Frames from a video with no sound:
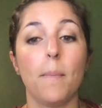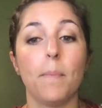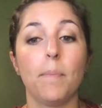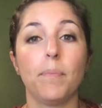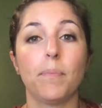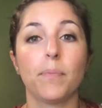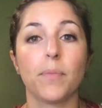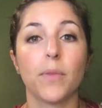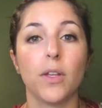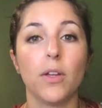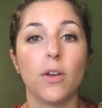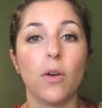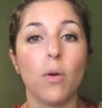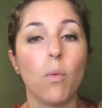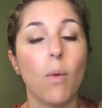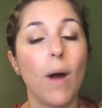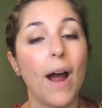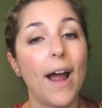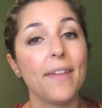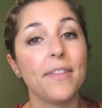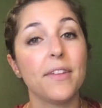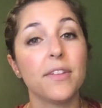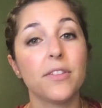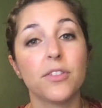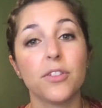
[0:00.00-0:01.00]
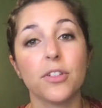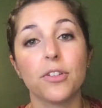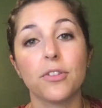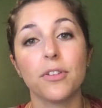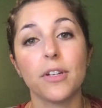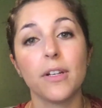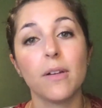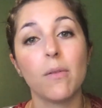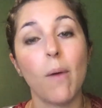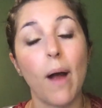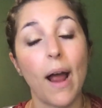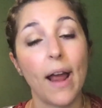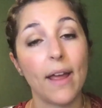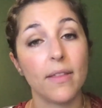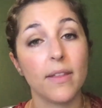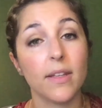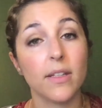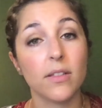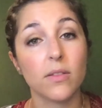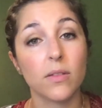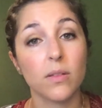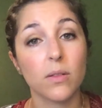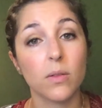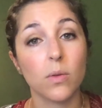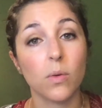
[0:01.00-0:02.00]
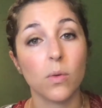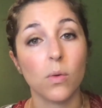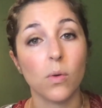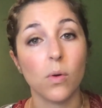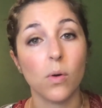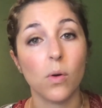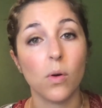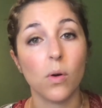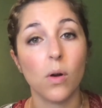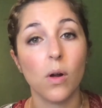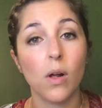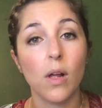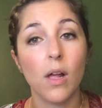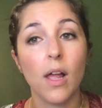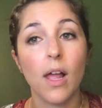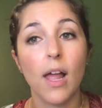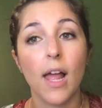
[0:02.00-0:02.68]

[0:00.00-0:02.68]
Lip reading: why this degree, why this school,